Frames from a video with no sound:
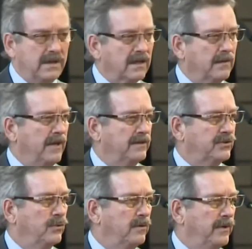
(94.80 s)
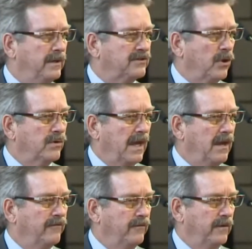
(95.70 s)
and you kick them out of school, but it's
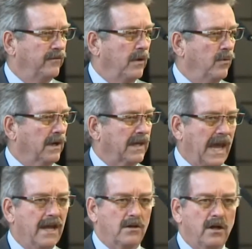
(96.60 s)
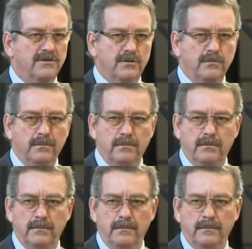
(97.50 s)
okay if they wear a cat
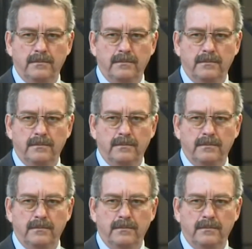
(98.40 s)
costume,